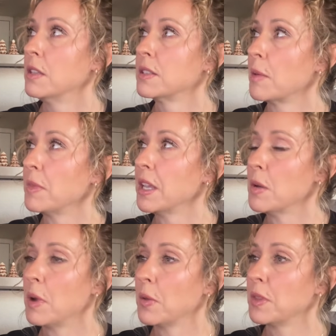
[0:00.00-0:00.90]
Something
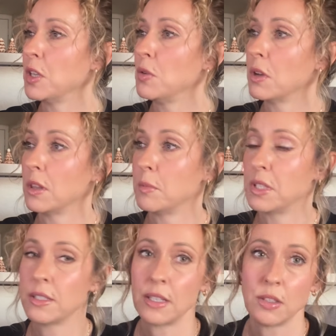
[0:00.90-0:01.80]
about the
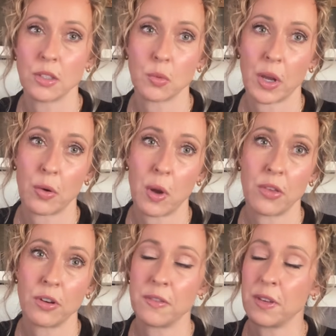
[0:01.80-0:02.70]
eucalyptus in Sweater
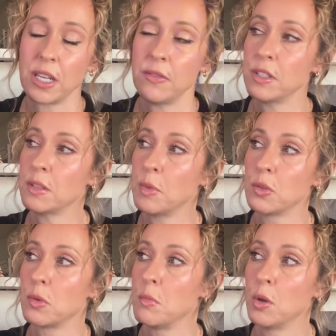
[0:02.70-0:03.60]
Weather, if it even
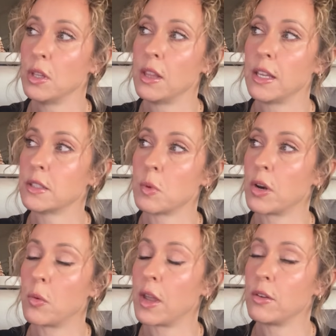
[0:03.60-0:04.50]
smells remotely like
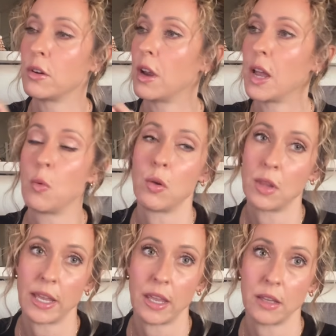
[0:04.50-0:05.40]
Sweater Weather, I won't
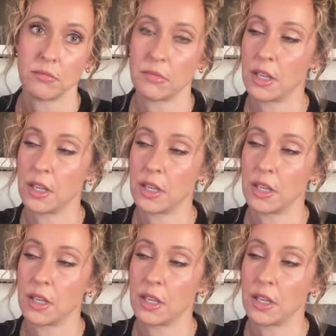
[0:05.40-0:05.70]
like it.